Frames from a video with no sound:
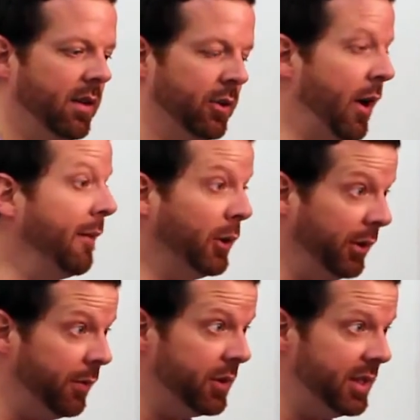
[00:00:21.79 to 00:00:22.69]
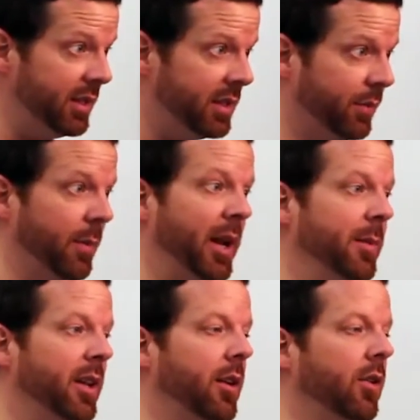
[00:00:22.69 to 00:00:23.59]
graphical differences from
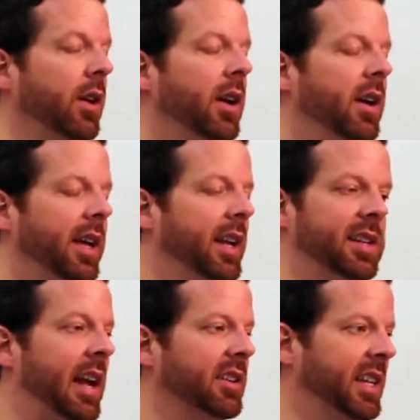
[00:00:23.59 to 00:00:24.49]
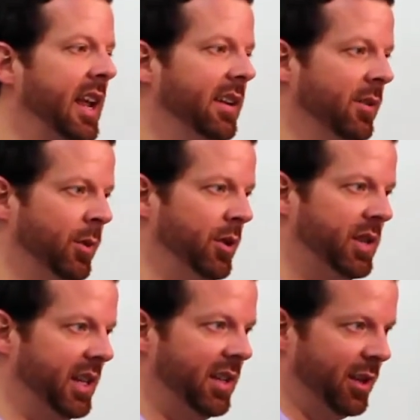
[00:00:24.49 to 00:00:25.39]
Enemy Unknown, it is outstanding. When you
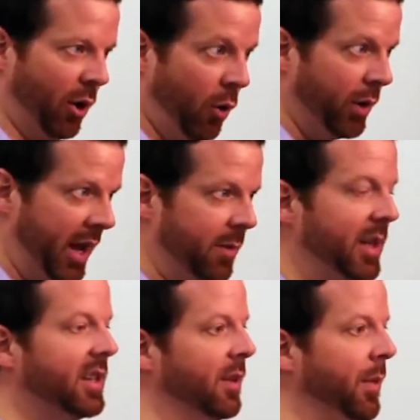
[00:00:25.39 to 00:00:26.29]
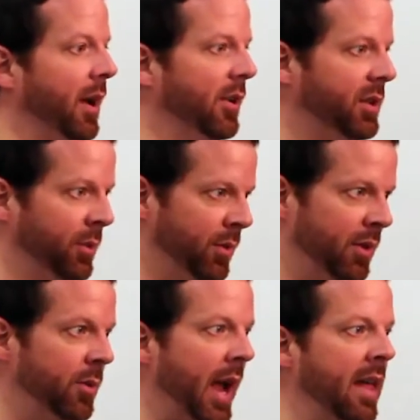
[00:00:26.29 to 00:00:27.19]
see the old enemies compared to the
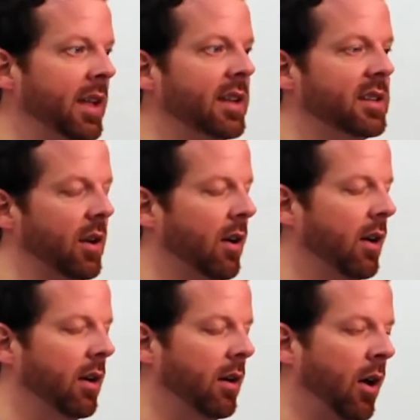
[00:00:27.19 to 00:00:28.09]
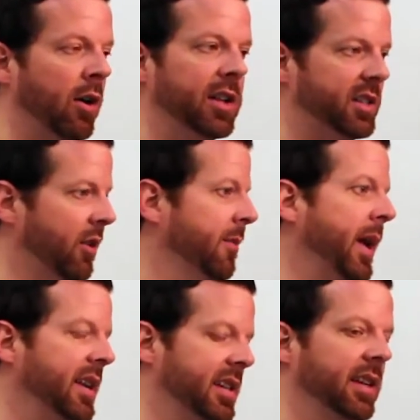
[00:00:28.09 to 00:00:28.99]
new aliens, our artists are
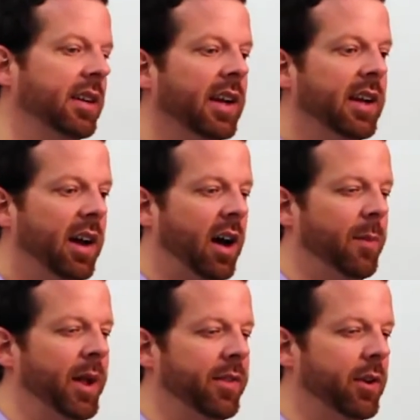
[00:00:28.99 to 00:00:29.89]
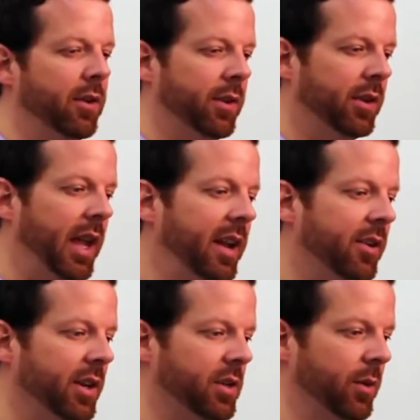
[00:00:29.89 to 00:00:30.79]
amazing. And they're
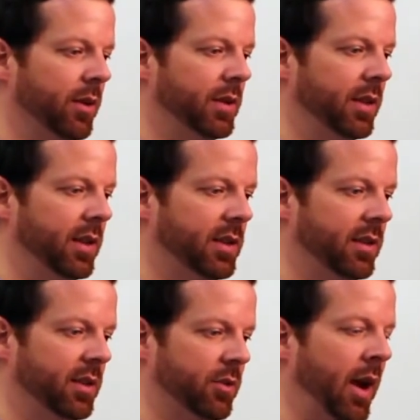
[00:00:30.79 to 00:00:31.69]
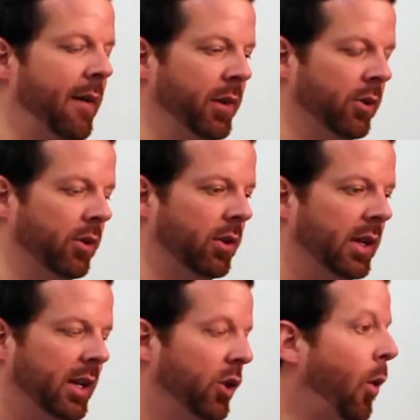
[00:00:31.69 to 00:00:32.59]
catering sort of to this graphical
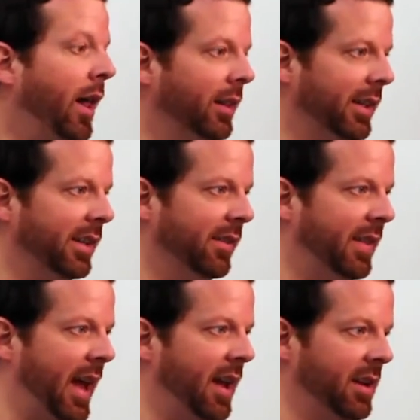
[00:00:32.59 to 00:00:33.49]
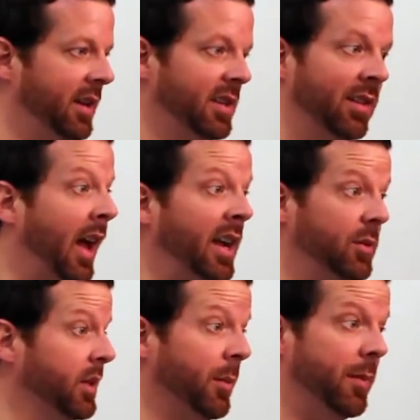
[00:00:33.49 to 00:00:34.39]
quality that is in lines
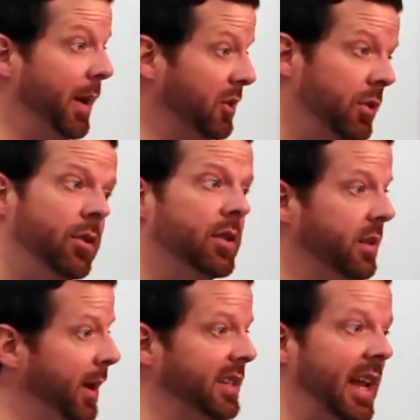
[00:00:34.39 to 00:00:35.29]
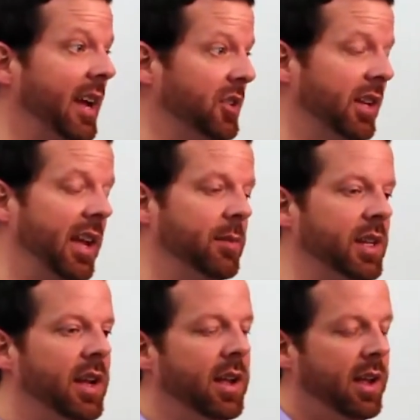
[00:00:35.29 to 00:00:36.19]
with some of the best shooters, the best action games.
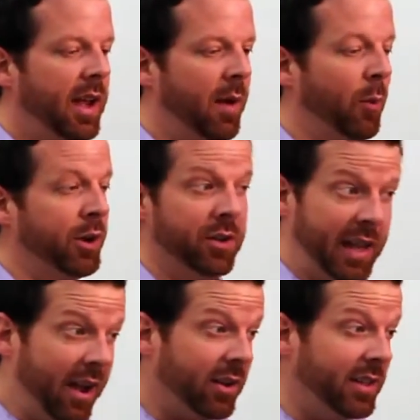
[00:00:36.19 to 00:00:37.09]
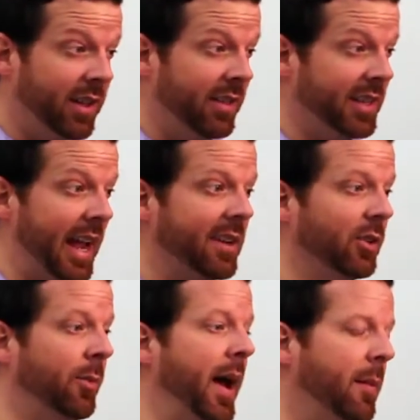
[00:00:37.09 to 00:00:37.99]
And when you're down in the
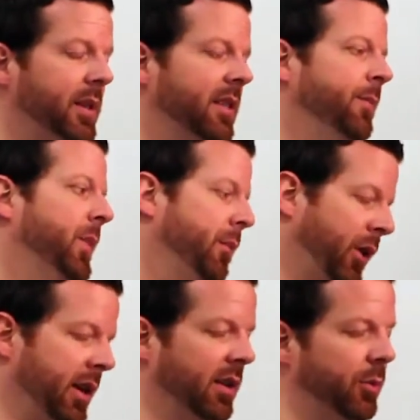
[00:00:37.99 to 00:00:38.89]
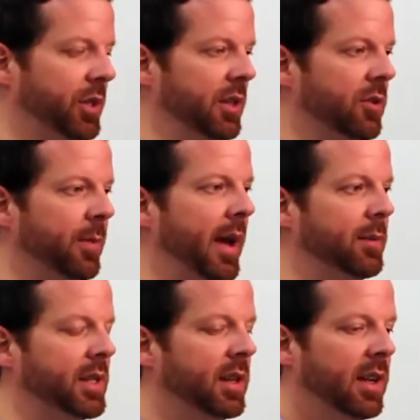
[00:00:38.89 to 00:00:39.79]
tactical maps, playing in the procedural
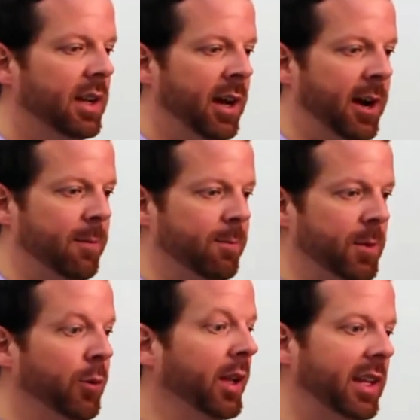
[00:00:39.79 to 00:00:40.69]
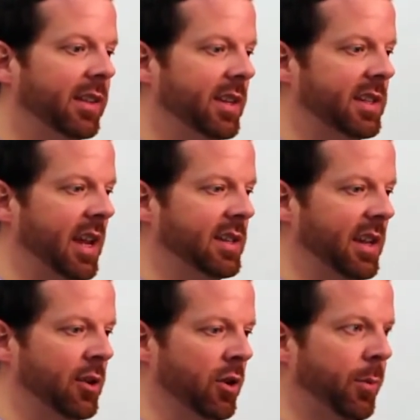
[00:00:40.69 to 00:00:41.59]
maps, you really get this sense
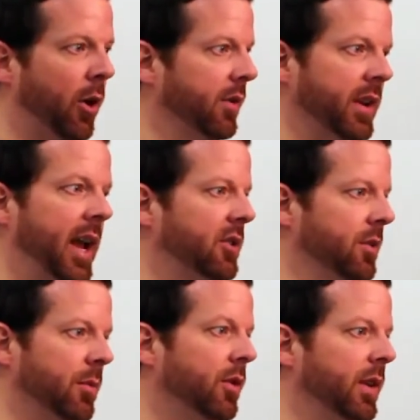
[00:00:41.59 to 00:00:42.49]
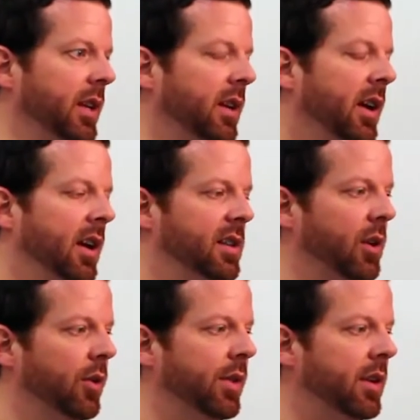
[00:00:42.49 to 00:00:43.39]
that you're a part of an action movie.
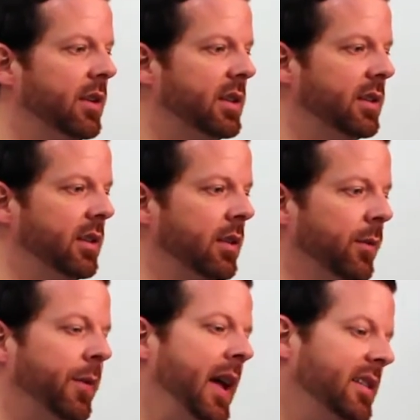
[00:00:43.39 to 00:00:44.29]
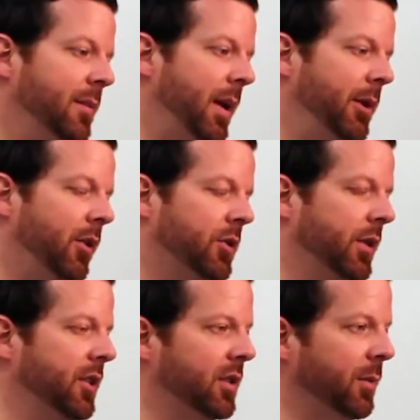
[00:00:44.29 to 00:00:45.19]
So there's fans that maybe don't
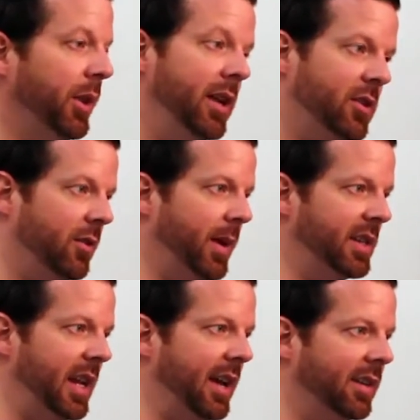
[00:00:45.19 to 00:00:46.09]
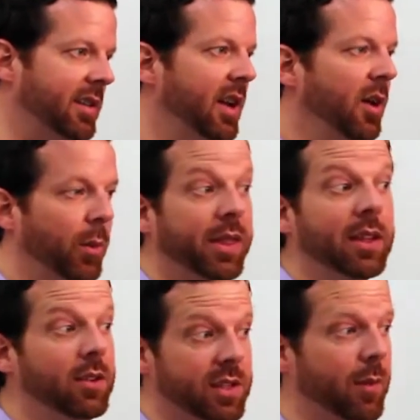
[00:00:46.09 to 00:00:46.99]
traditionally play turn-based tactics. We
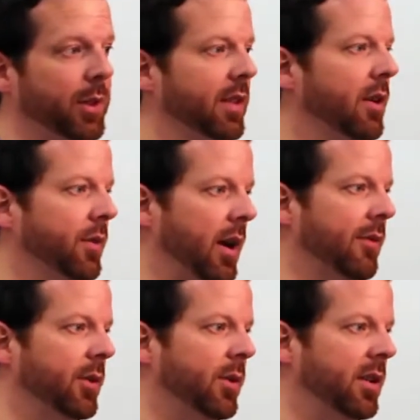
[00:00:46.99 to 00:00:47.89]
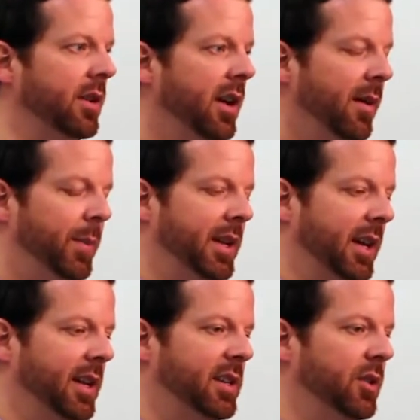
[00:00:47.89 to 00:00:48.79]
think there's something there for everyone
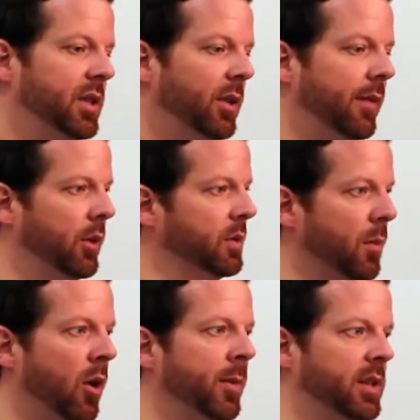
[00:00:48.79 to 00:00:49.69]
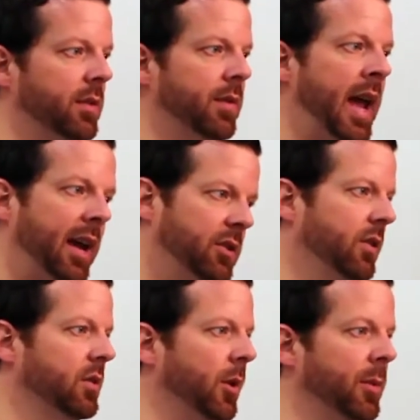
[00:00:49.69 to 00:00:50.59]
because you still have those moments of
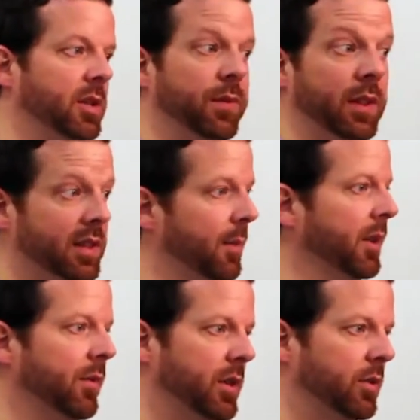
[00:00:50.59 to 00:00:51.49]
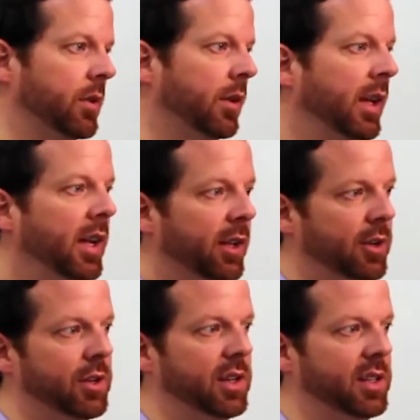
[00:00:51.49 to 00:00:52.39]
action, those moments of feeling something visceral.
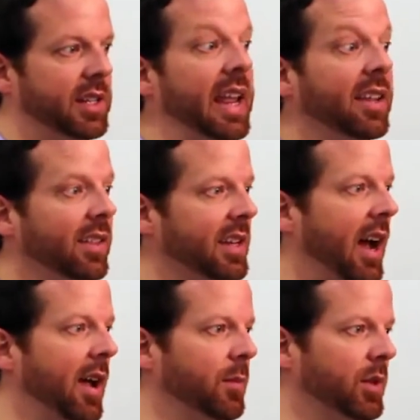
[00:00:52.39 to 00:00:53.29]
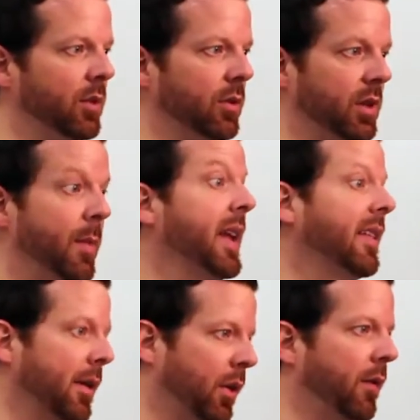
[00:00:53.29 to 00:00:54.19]
You're just taking the time to make
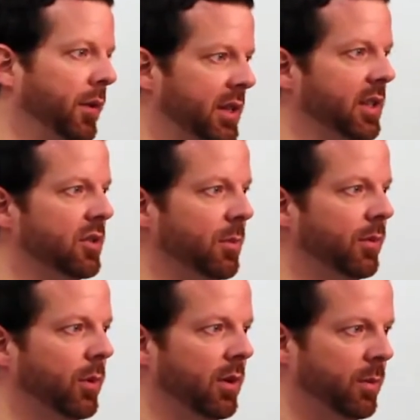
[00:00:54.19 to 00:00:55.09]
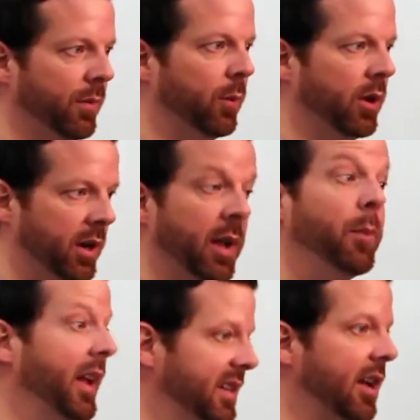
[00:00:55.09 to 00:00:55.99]
that thoughtful decision before it
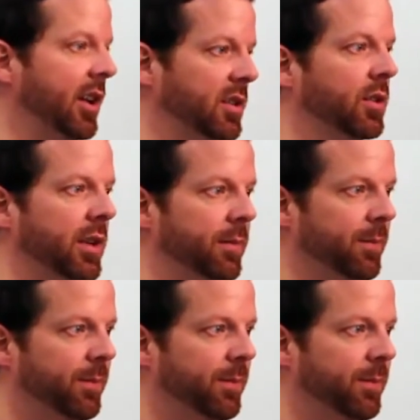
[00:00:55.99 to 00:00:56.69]
plays out on screen.